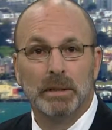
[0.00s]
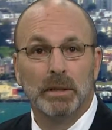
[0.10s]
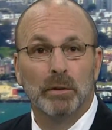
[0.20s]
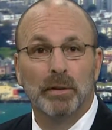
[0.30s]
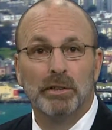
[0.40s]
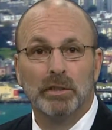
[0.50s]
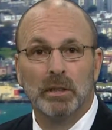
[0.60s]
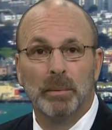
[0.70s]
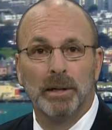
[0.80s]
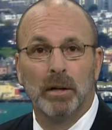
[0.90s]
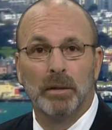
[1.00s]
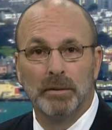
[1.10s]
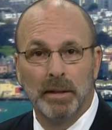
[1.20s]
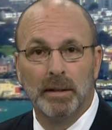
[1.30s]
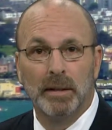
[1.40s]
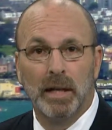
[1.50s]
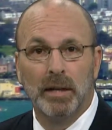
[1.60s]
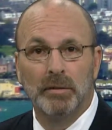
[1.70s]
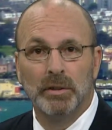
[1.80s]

Innovation can make our daily lives